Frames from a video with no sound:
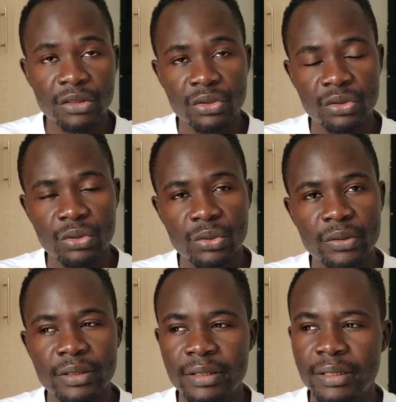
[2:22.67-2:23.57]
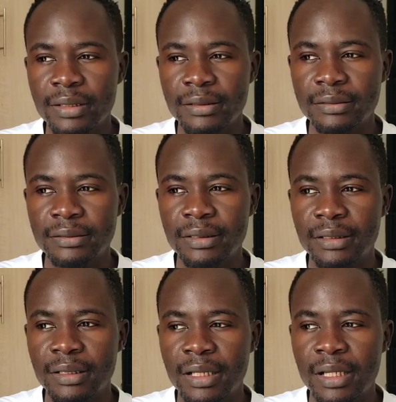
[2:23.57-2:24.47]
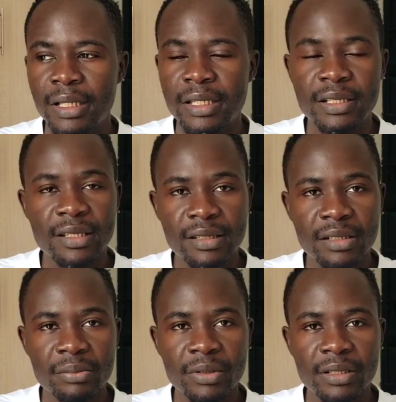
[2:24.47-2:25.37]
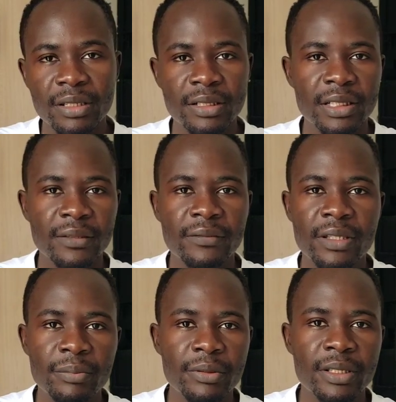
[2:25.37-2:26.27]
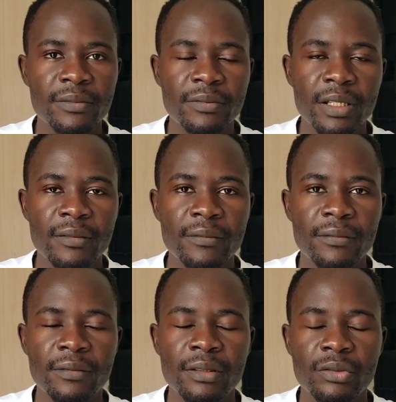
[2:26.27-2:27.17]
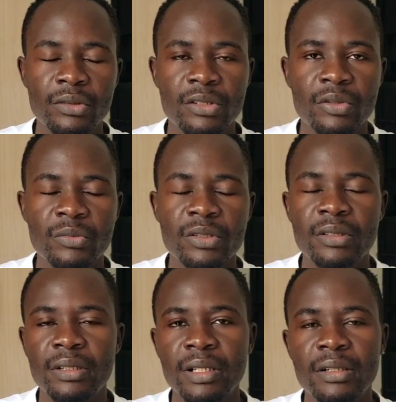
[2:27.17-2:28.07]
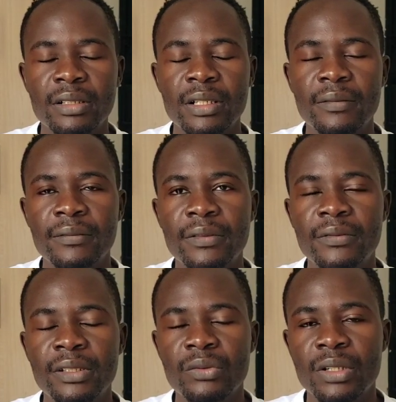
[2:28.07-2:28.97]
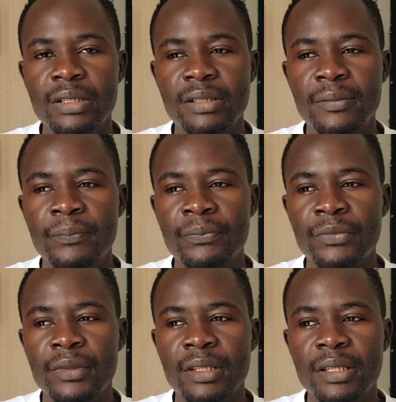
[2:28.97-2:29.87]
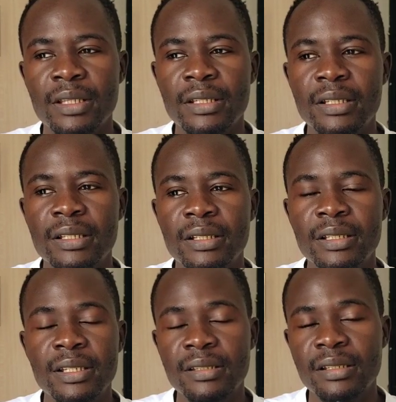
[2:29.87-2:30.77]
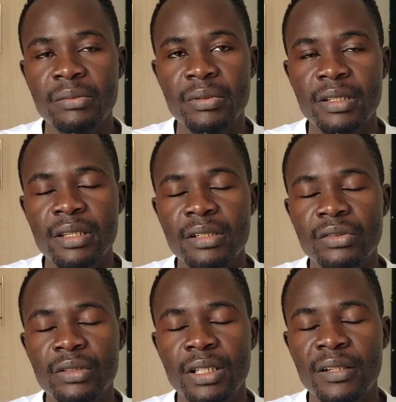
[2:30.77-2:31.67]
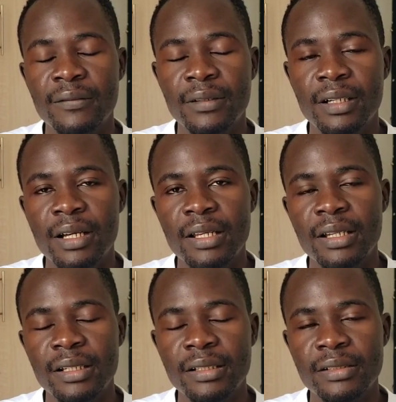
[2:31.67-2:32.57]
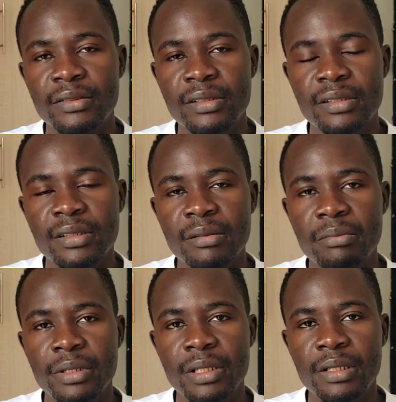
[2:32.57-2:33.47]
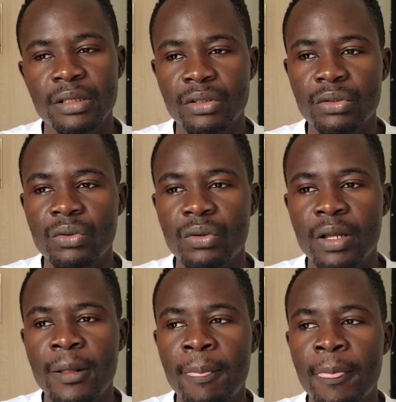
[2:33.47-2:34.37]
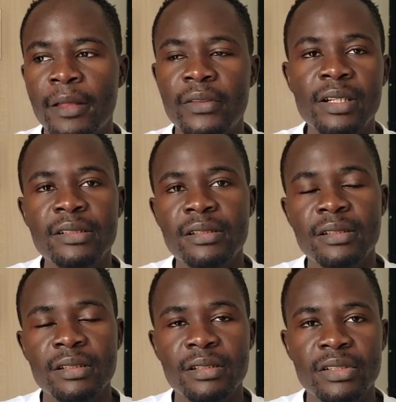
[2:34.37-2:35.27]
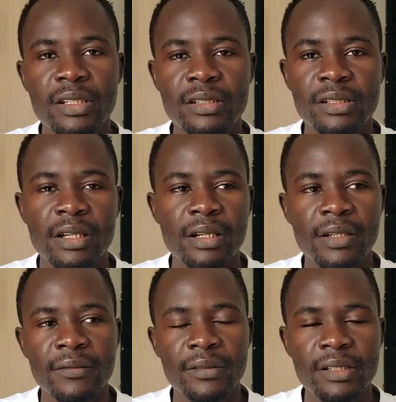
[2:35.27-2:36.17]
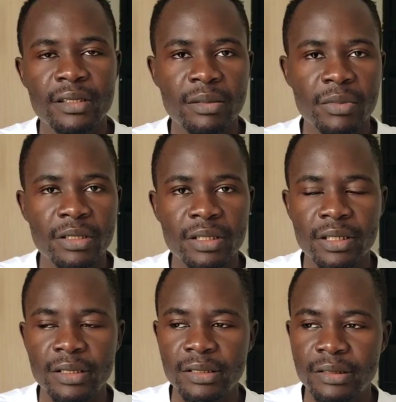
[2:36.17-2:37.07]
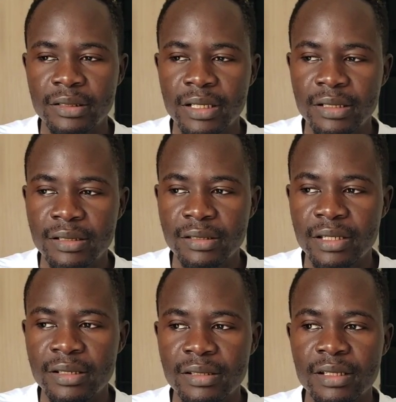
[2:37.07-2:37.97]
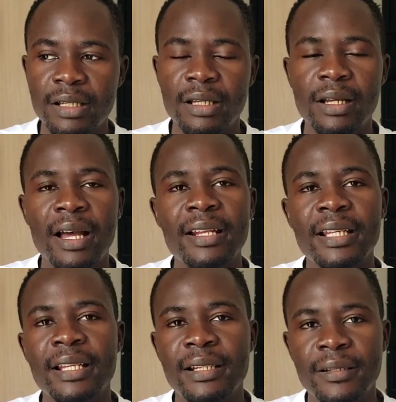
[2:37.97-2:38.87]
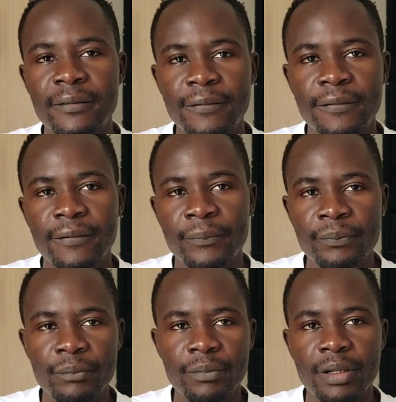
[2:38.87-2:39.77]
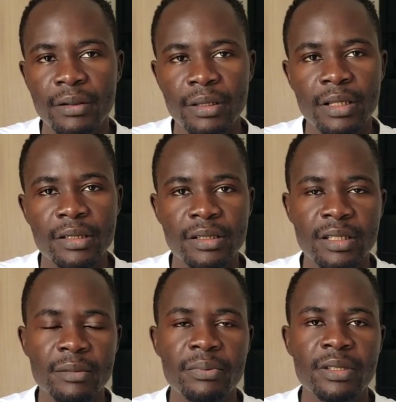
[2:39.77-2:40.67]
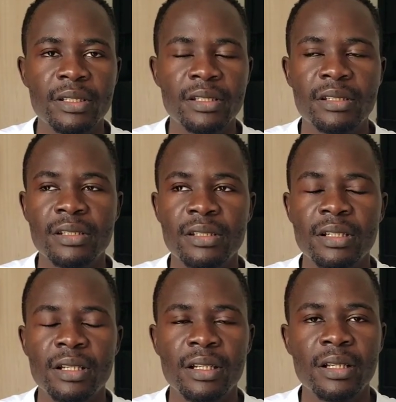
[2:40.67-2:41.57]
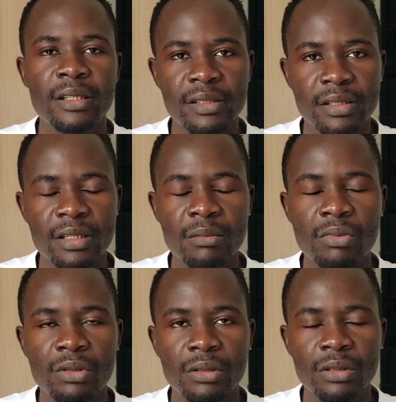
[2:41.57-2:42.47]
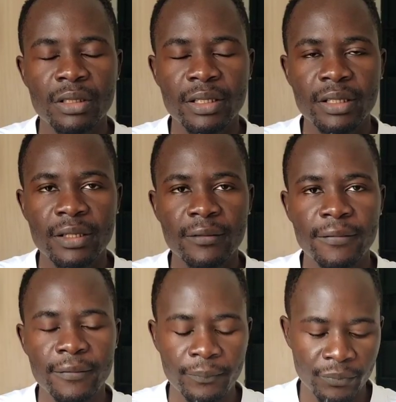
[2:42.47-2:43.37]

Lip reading: So it doesn't mean that if the PS5 consumes 350 watts, yeah, it doesn't mean that you'll have a higher electricity bill. No, that is just a rough estimate, and that is just an enough power that keeps it stable enough.